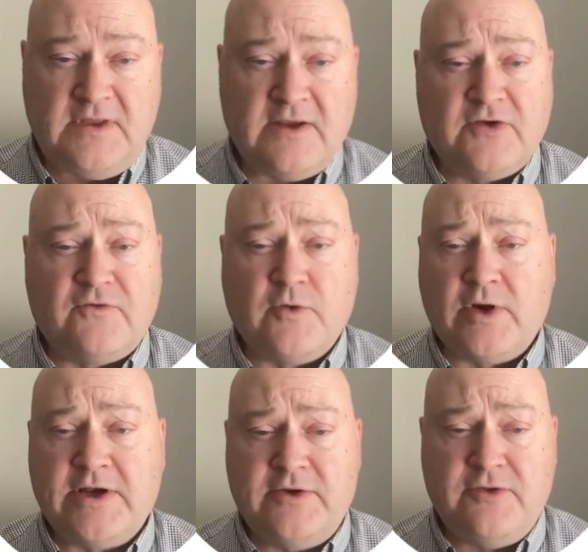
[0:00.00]
So if we
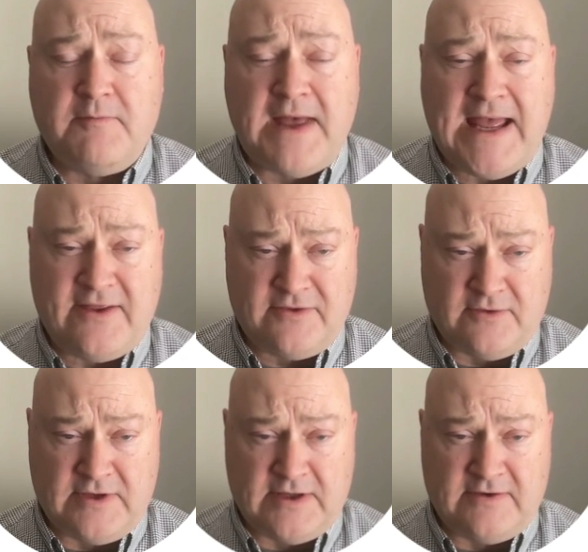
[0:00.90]
want to do the math
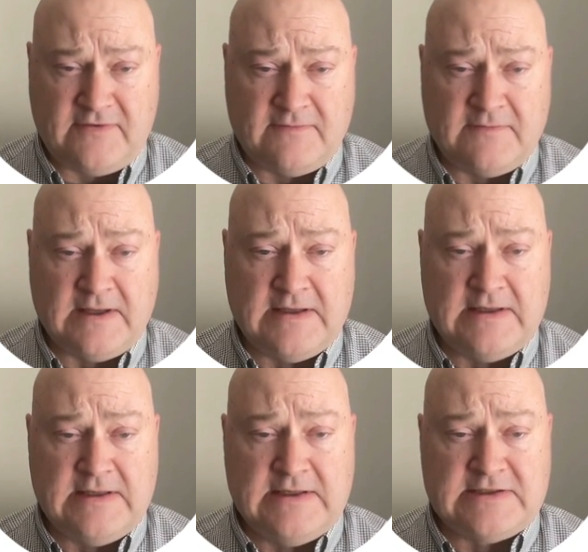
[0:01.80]
on this,
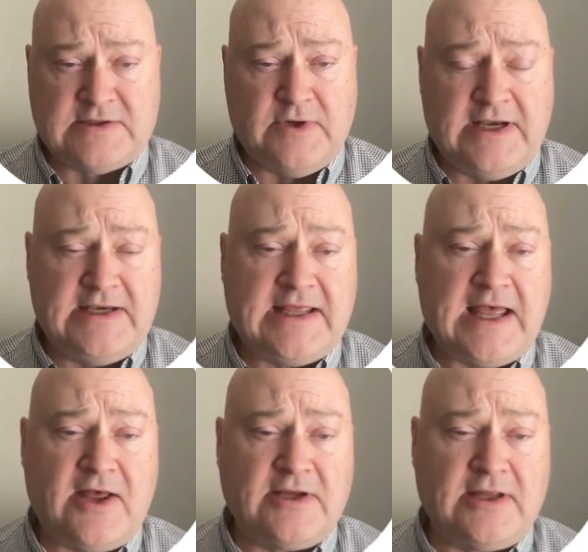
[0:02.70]
so we need to
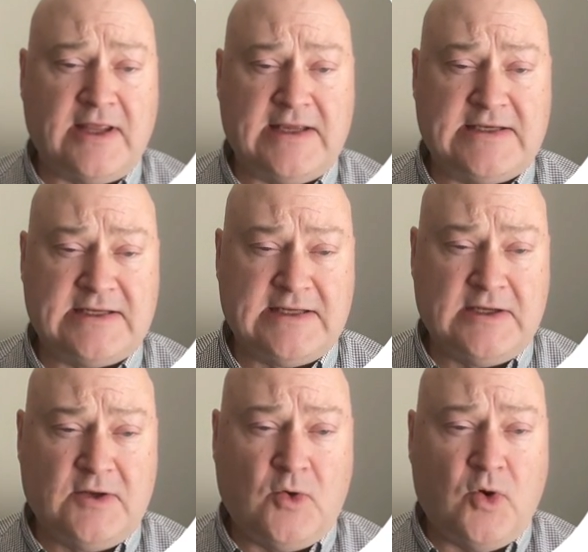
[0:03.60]
calculate
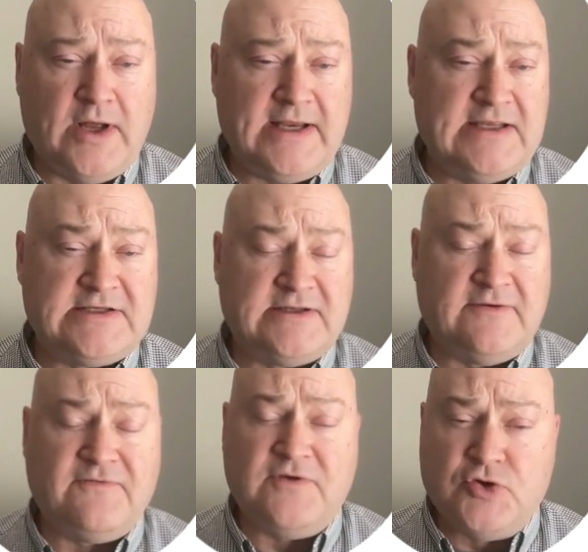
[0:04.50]
what is the
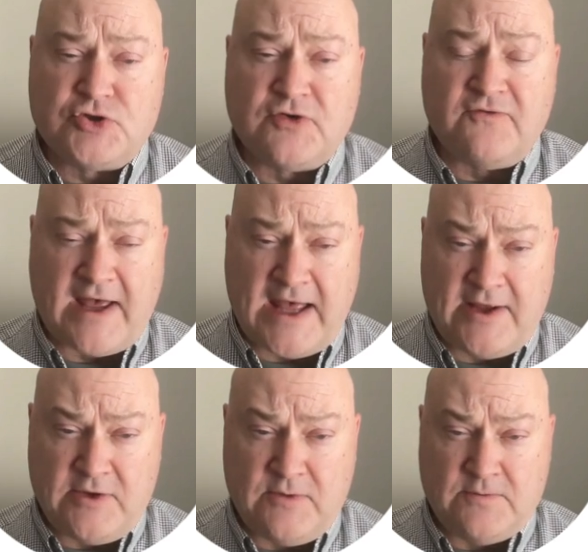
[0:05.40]
future
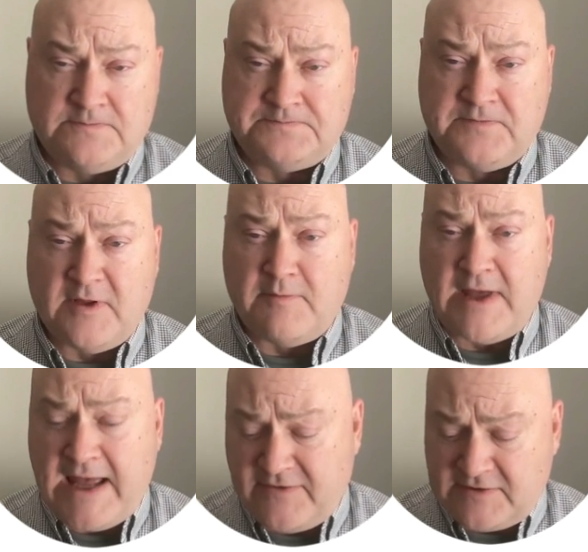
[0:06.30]
value. The
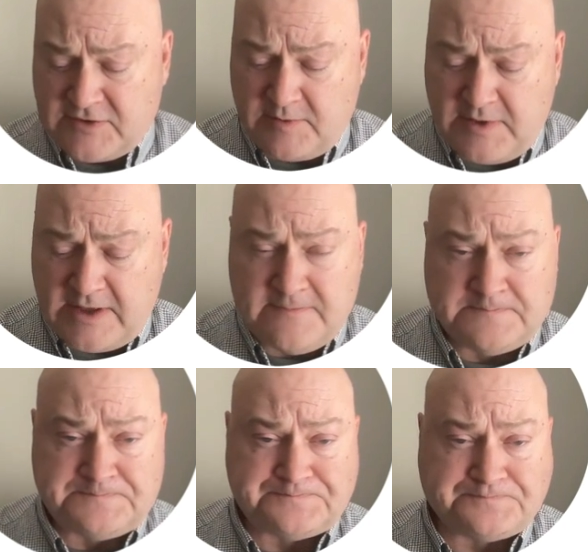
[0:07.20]
math is going to be
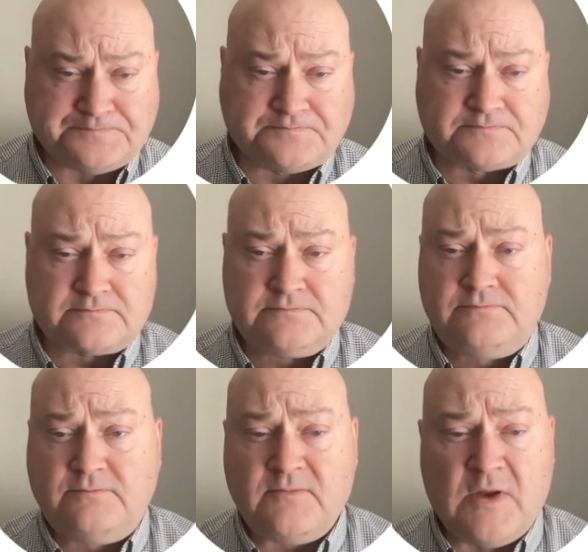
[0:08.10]

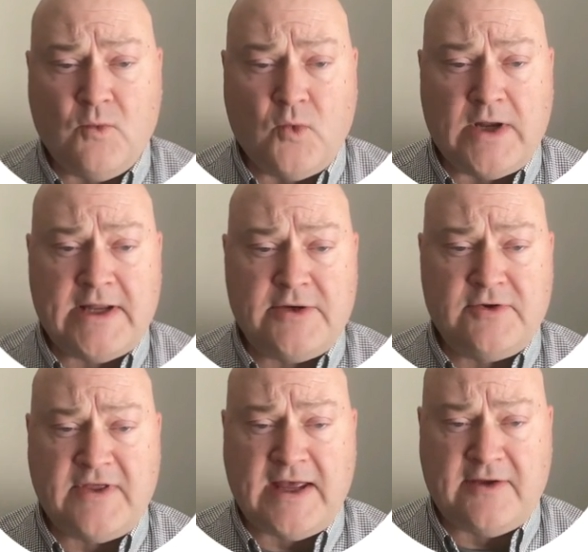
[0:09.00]

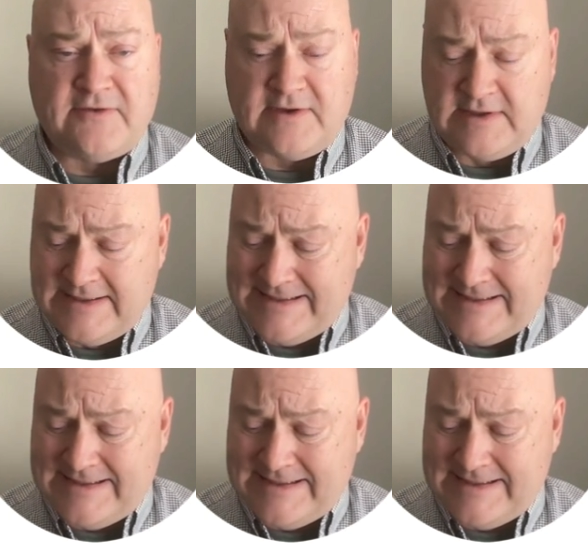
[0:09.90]
100,000